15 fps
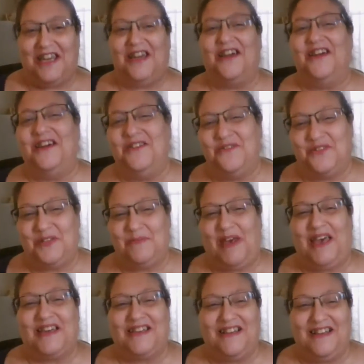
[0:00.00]
care of the
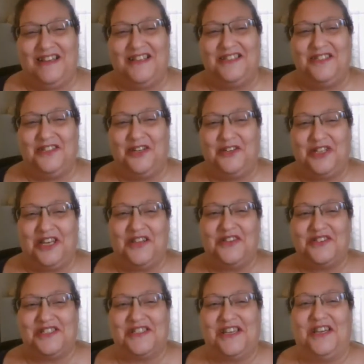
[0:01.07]
back, the
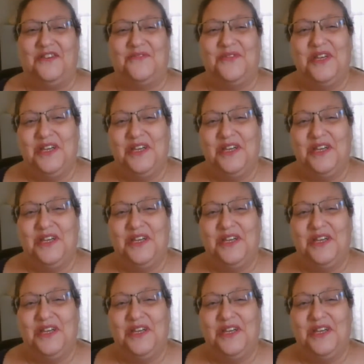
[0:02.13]
other stuff.